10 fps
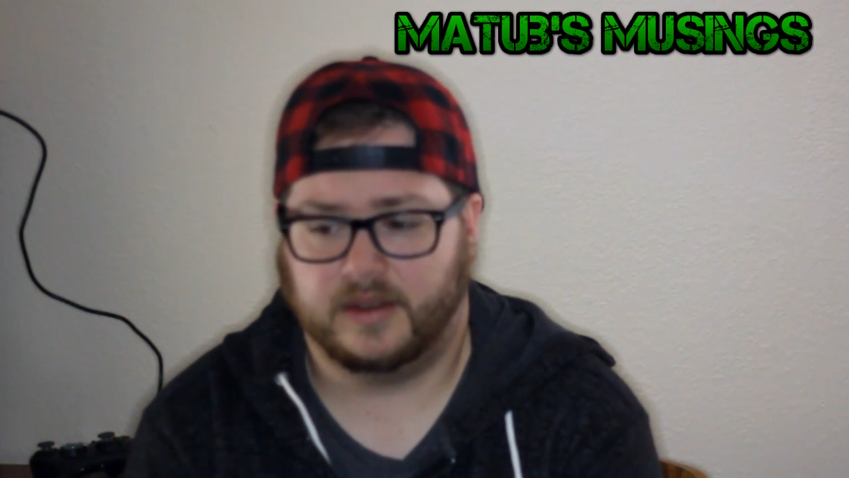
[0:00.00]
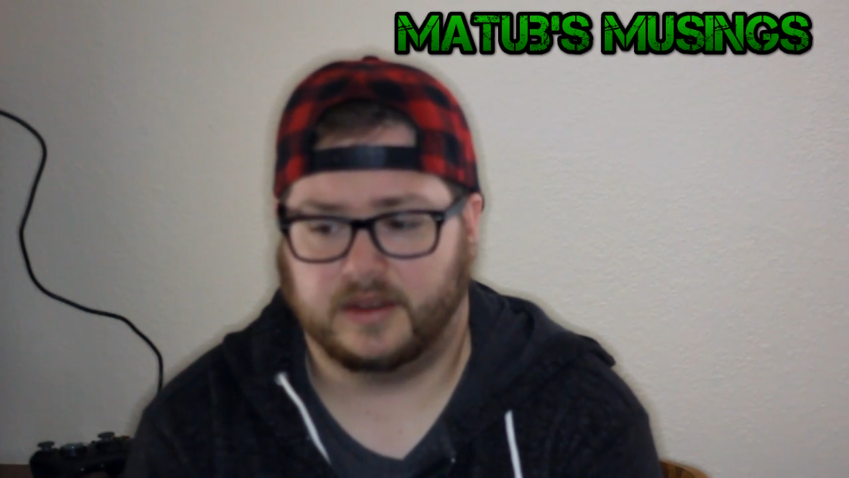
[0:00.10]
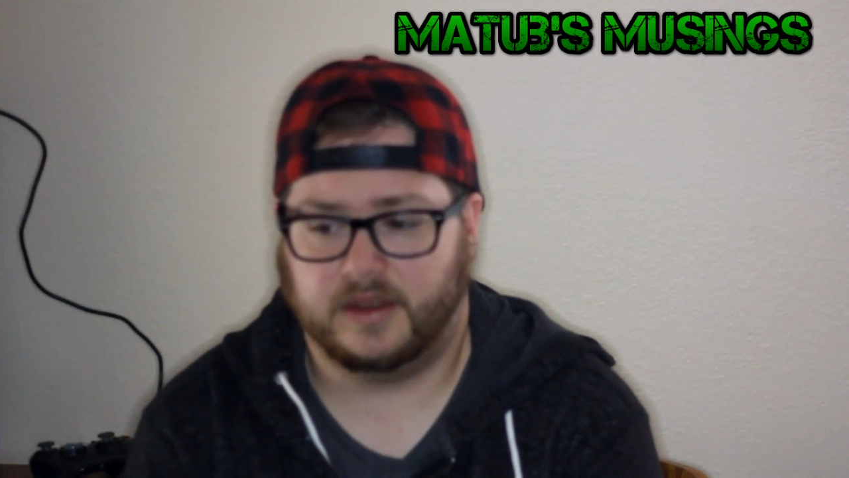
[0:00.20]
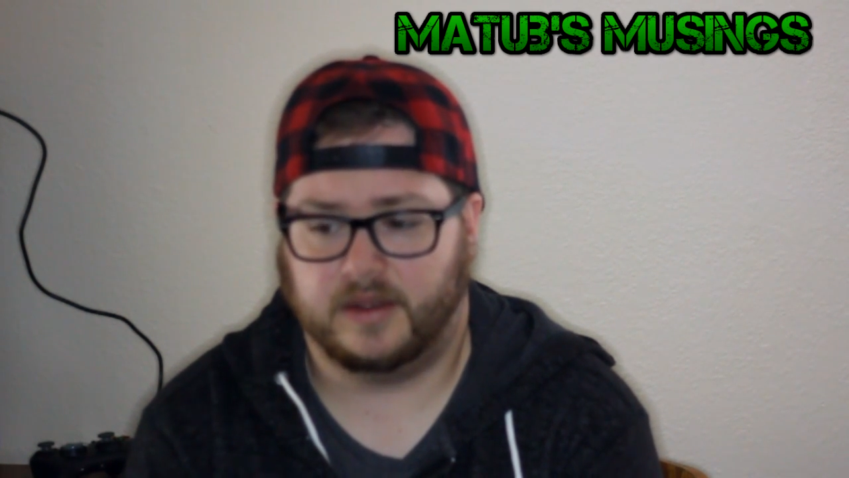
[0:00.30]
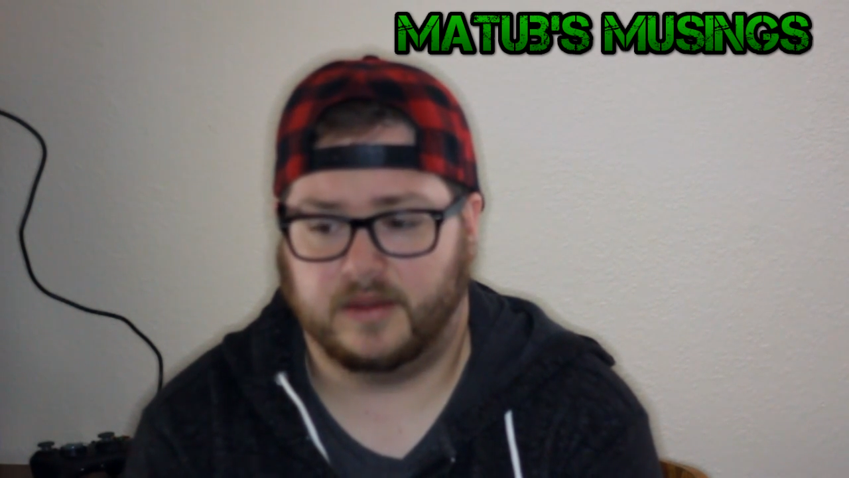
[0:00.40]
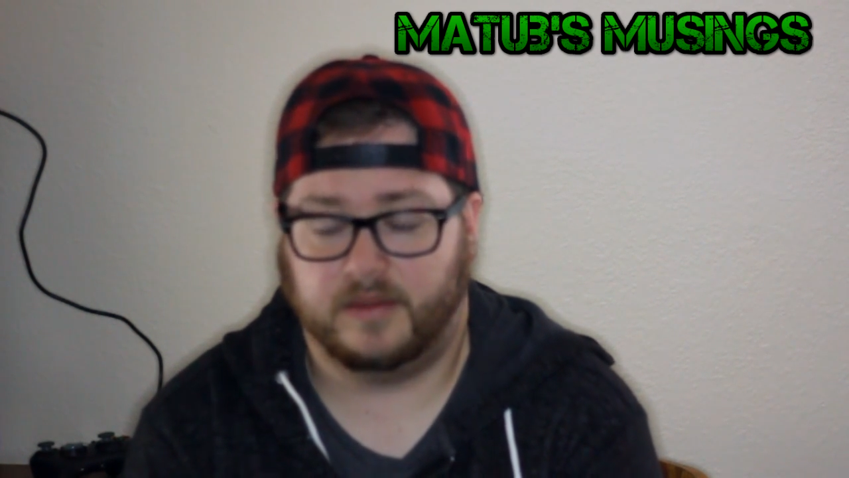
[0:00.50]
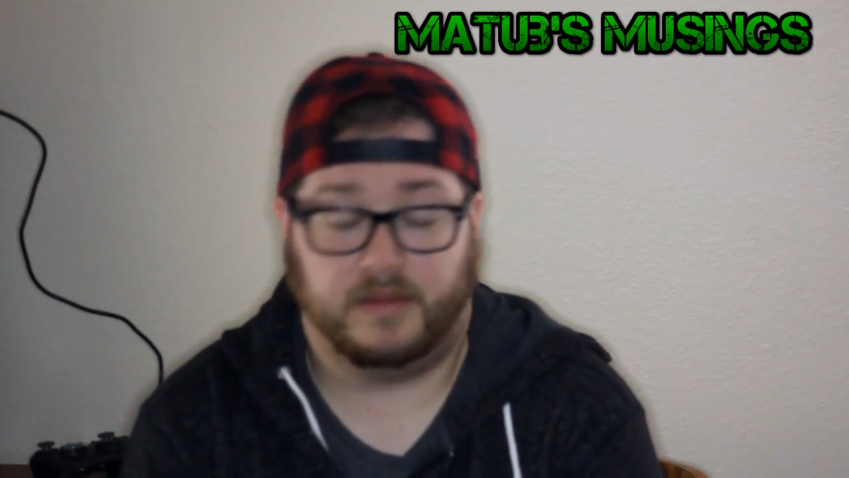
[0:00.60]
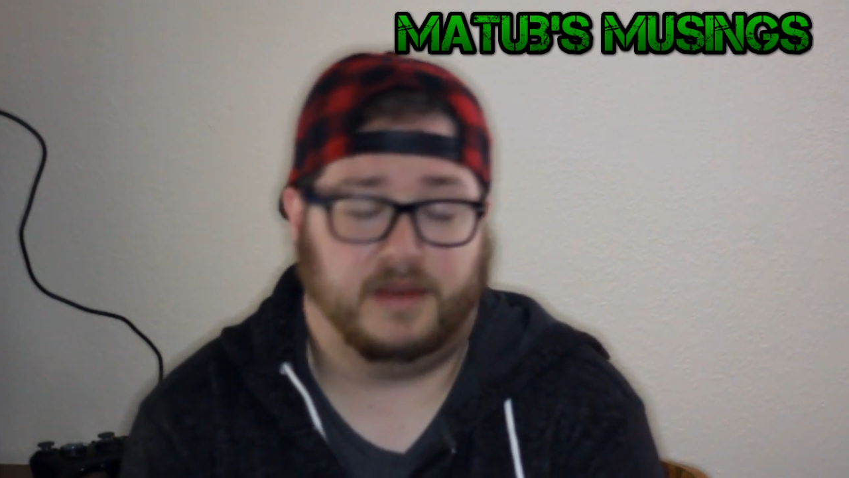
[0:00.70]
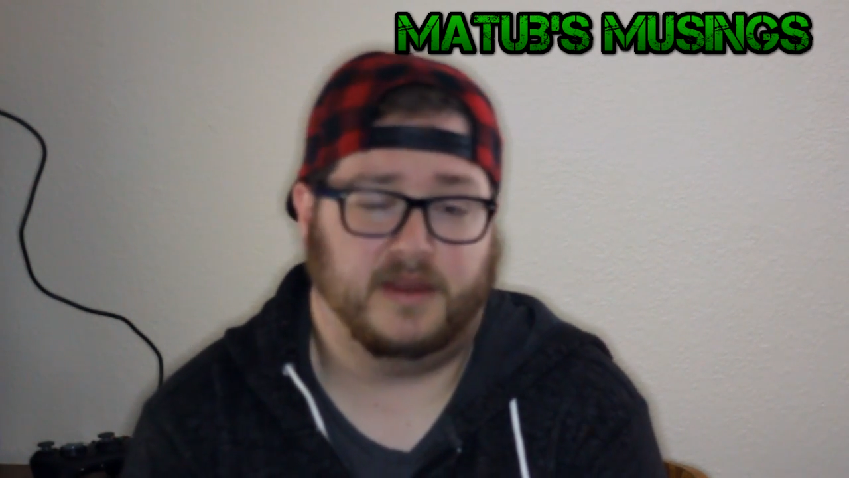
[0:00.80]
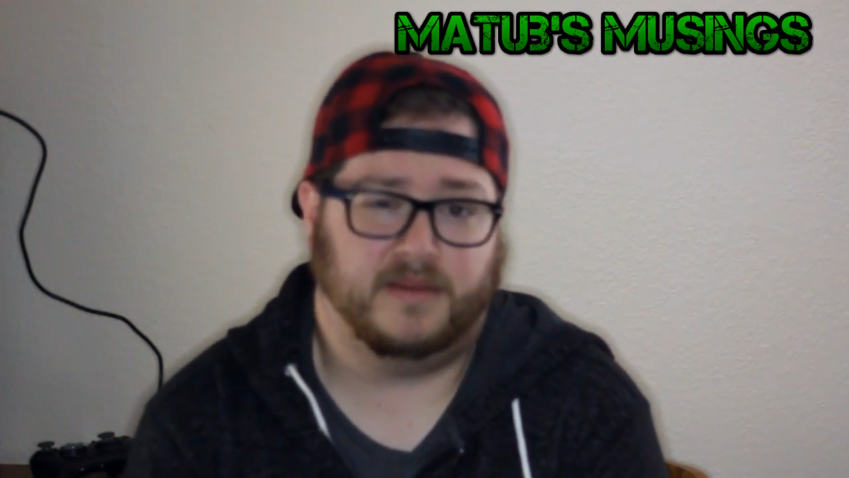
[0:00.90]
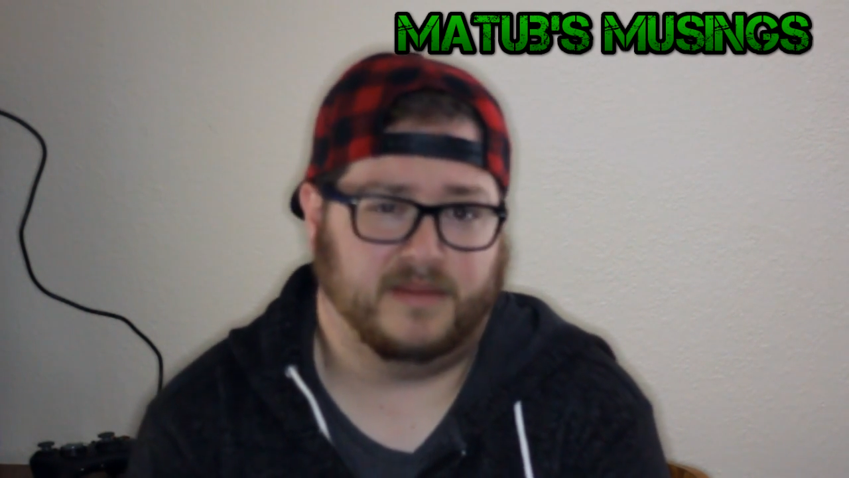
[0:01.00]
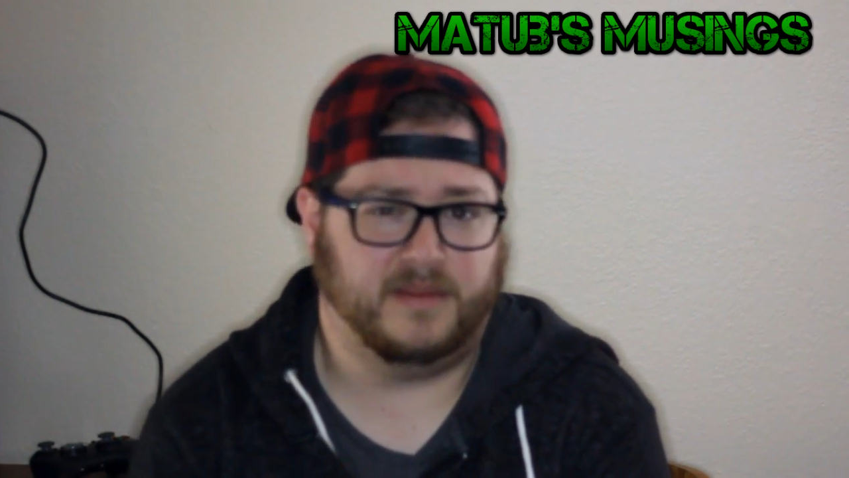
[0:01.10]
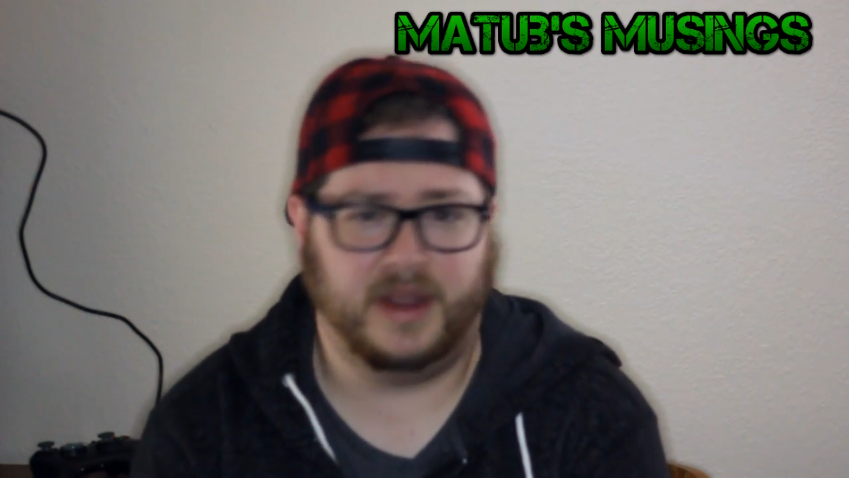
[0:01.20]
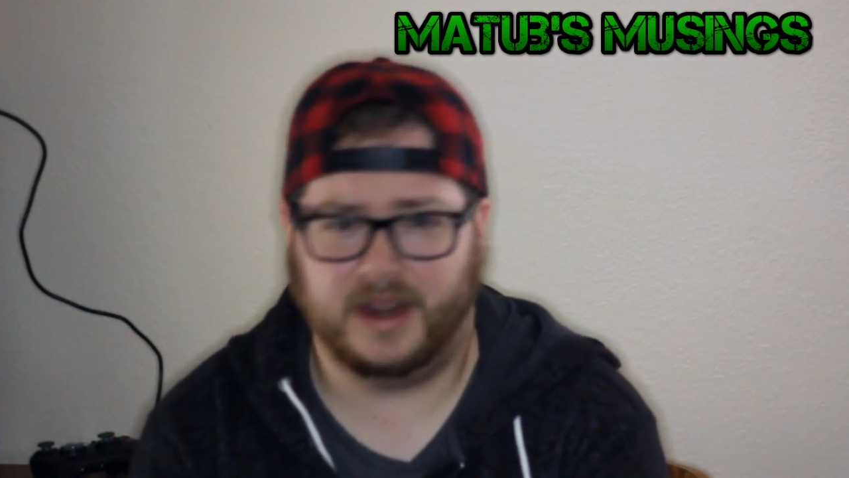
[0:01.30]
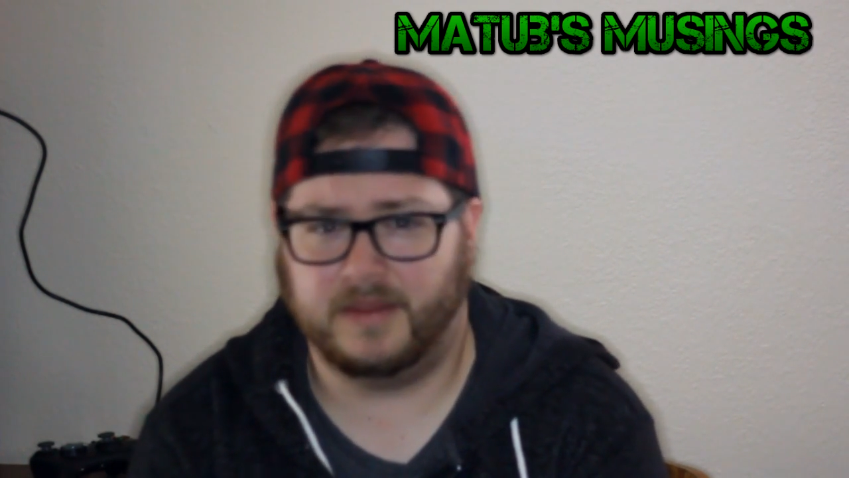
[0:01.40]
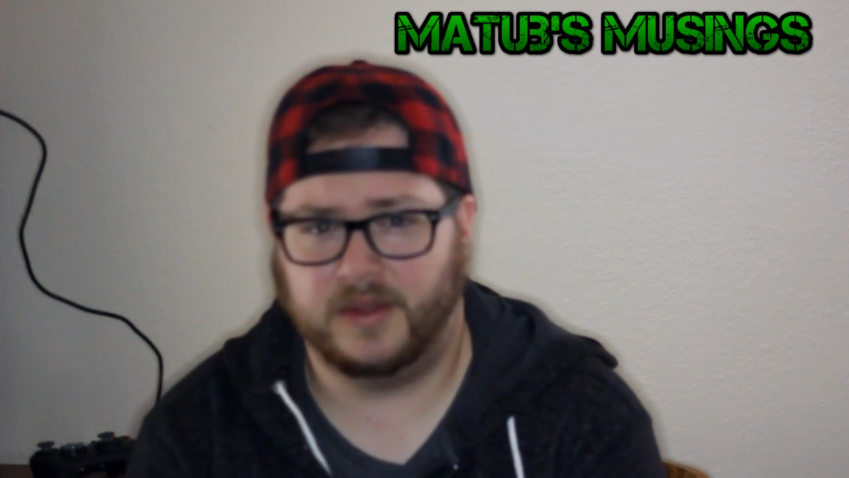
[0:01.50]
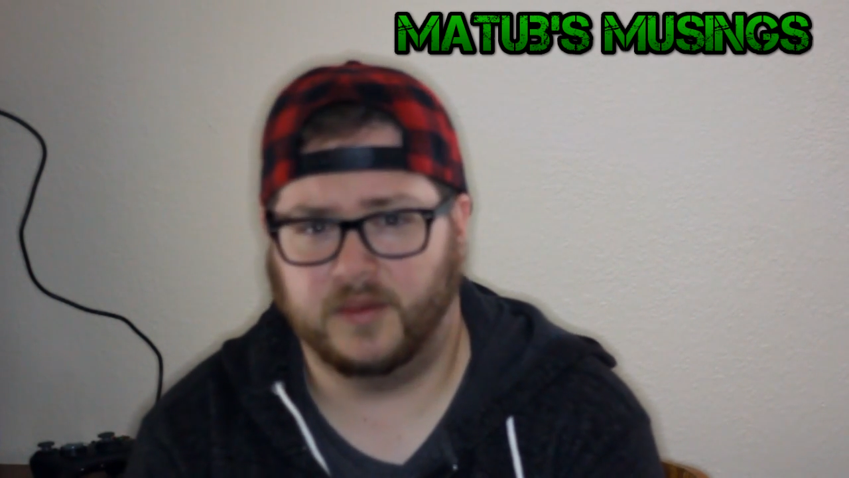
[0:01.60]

so maybe it might not be the